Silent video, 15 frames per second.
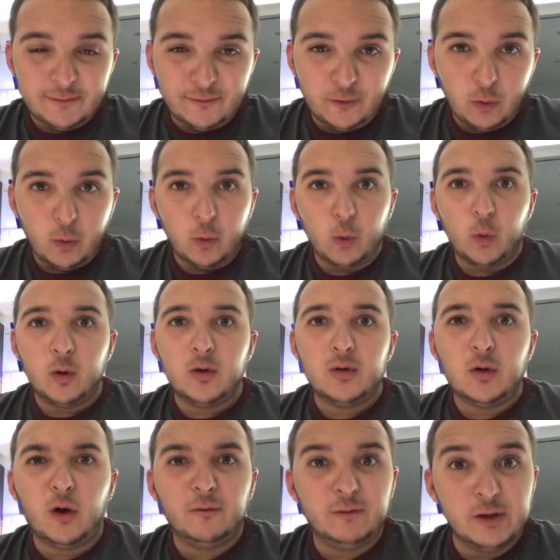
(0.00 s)
for
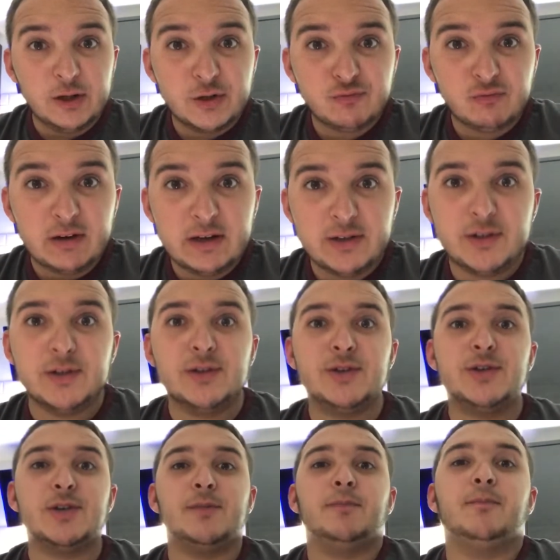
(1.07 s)
obvious
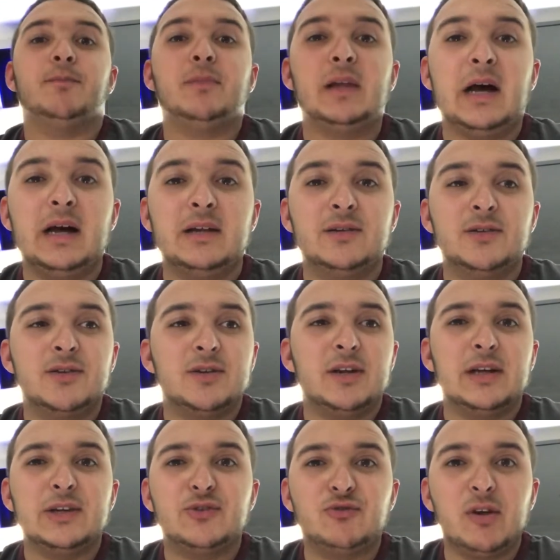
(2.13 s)
reasons and
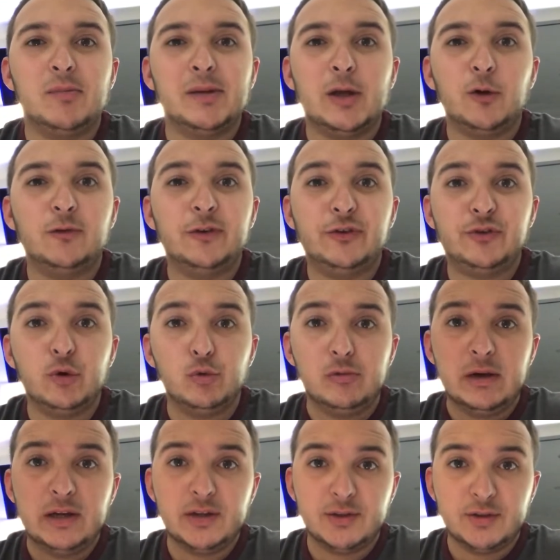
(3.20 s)
extremely overdue
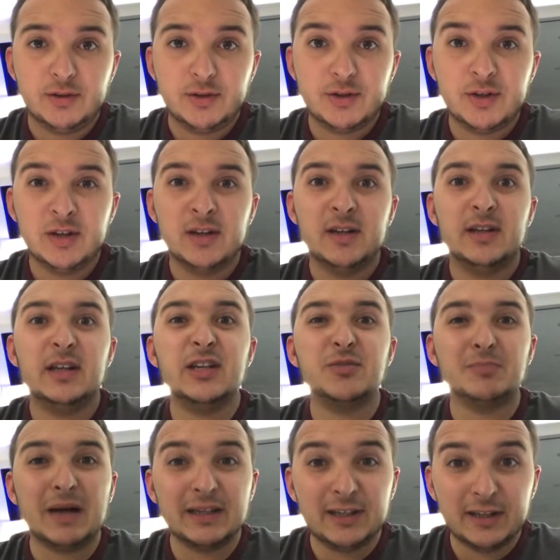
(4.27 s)
reasons, is
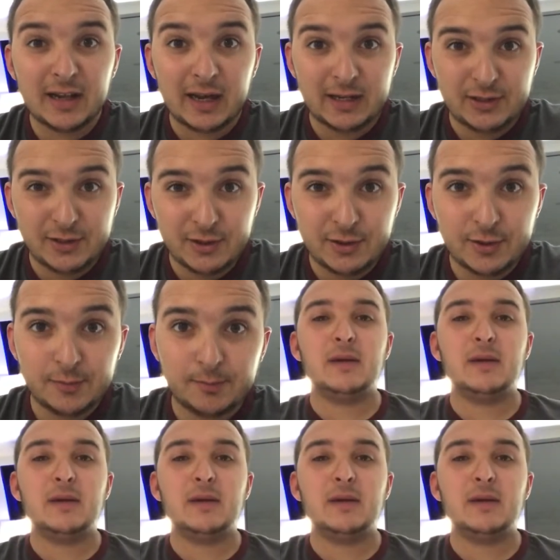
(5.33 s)
Man United.